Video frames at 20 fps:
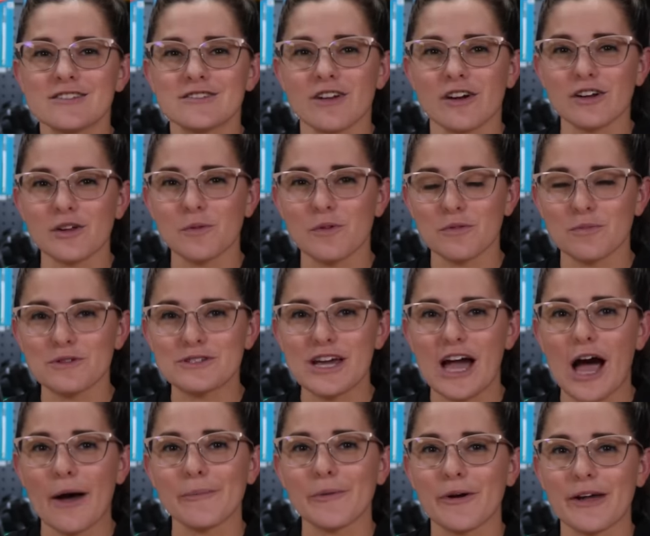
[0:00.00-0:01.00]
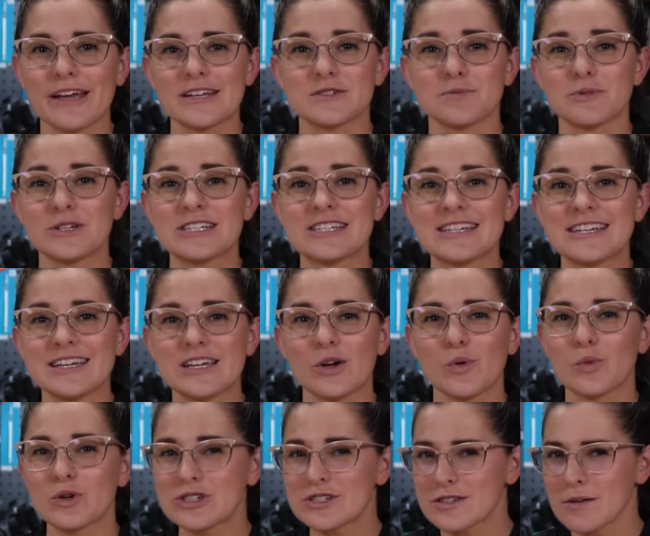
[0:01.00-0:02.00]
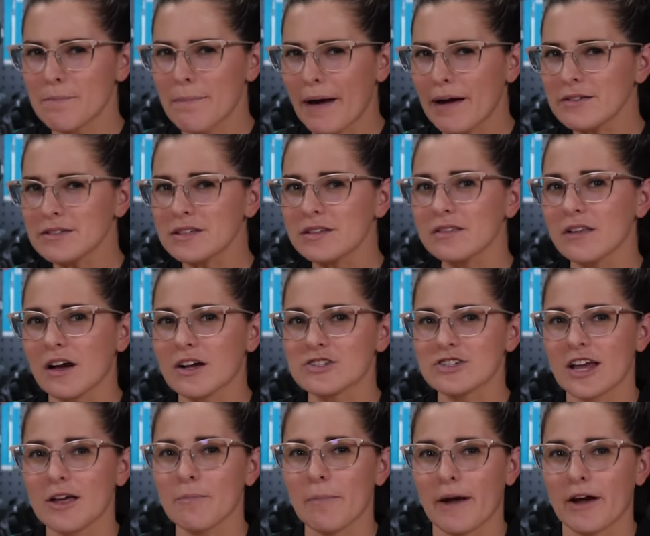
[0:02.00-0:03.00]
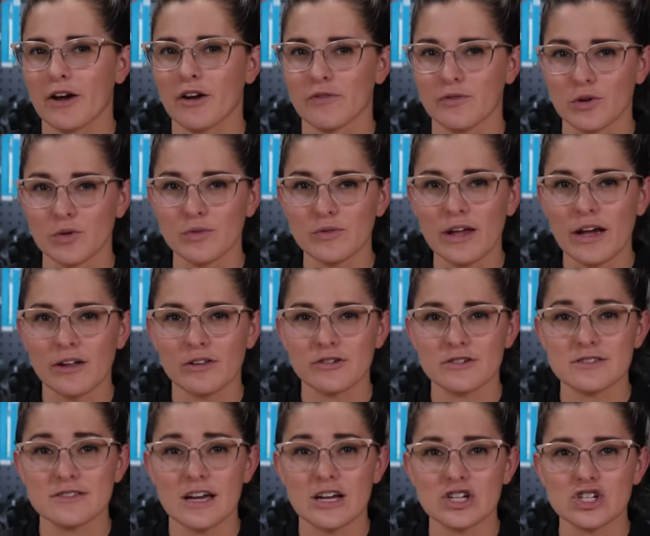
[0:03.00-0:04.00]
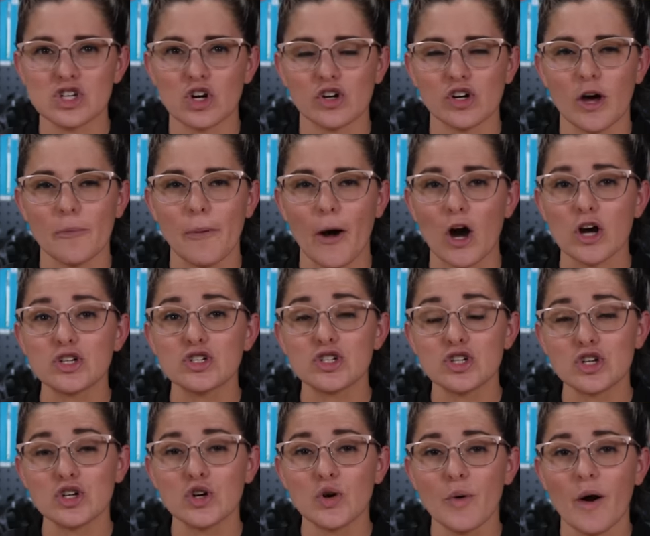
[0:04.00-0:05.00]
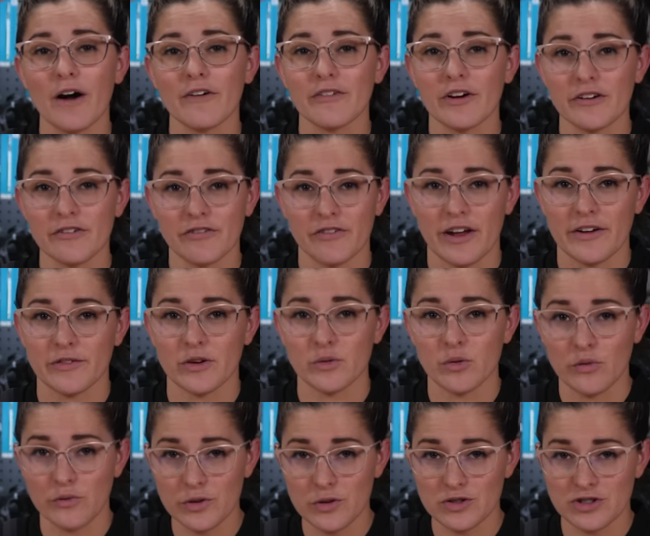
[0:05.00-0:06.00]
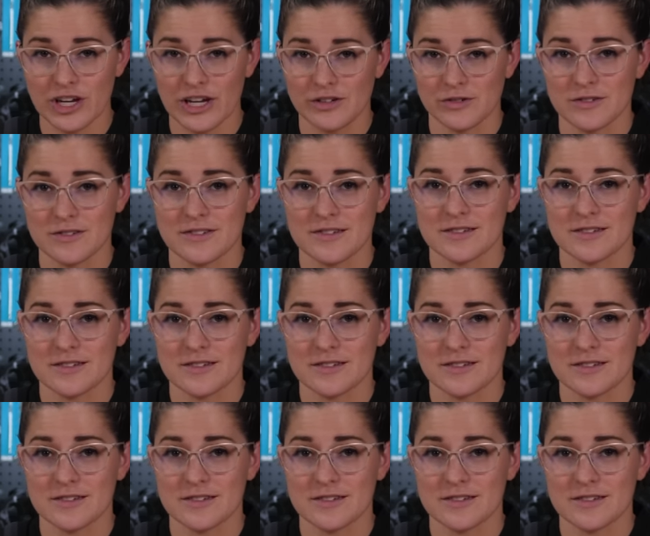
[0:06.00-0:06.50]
starting with Metabo HPT, which is about to launch a pair of new nailers that showed up on two of our favorite review channels